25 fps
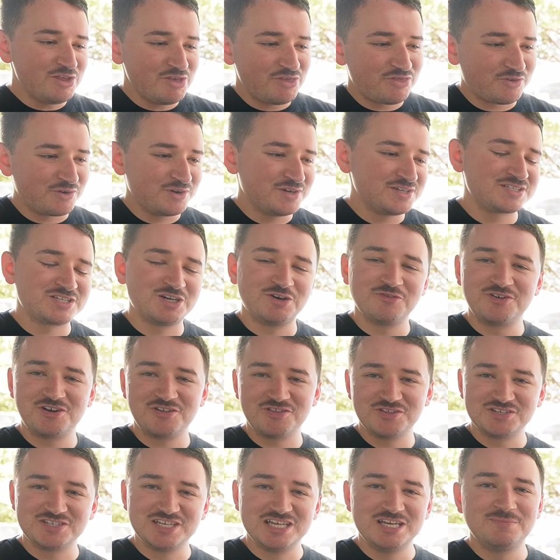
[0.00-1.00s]
you throw yourself
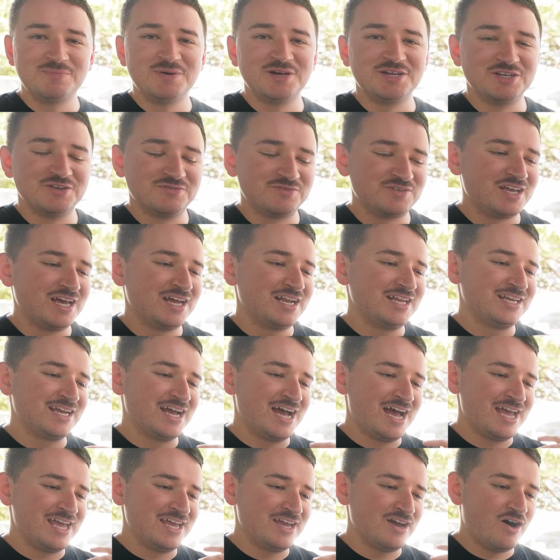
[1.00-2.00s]
into the deep end of getting
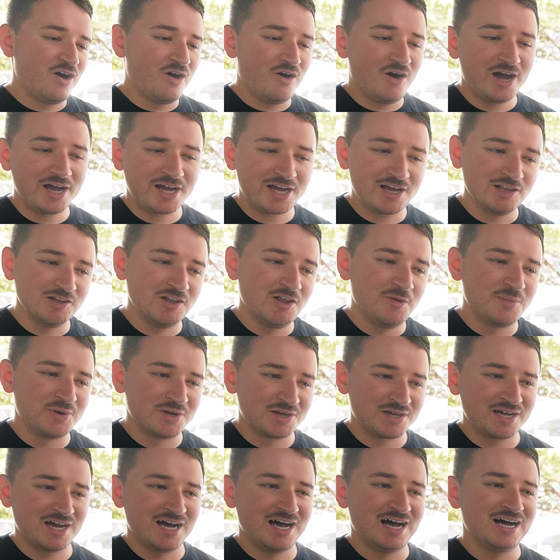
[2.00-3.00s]
a high
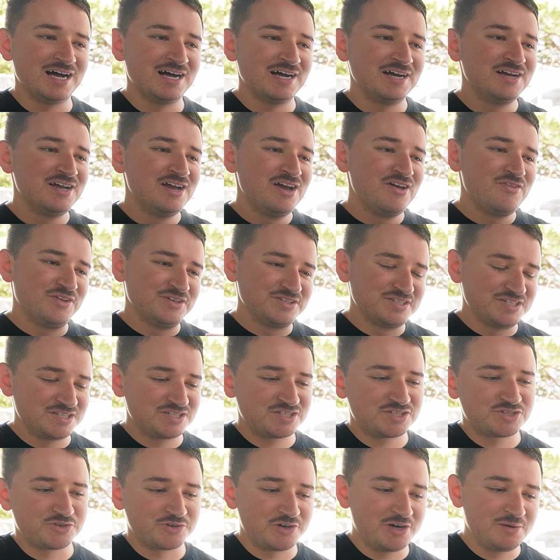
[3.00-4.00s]
kilometer car that's
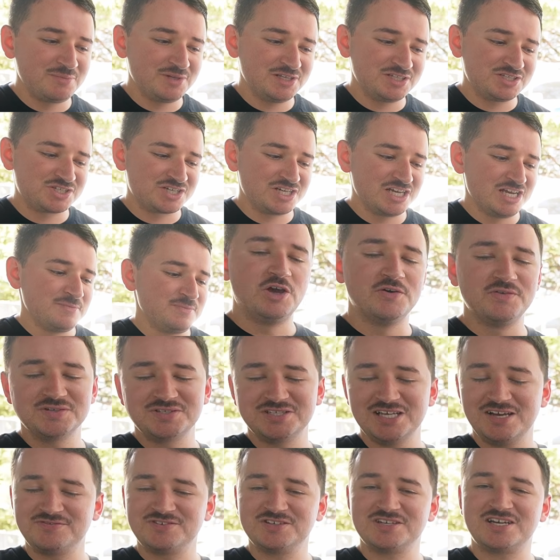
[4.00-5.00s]
extremely cheap, you
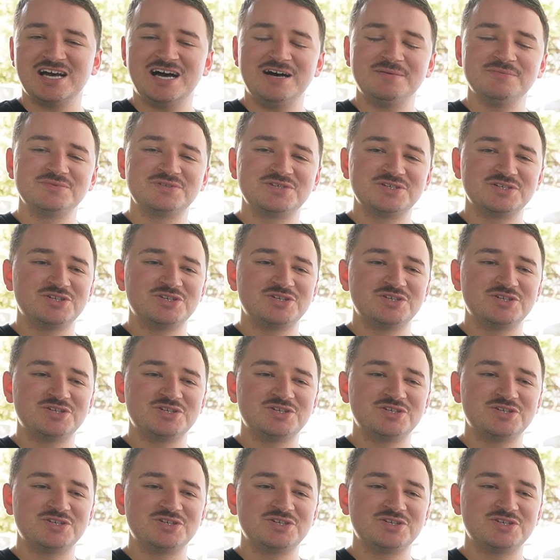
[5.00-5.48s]
obviously have to come to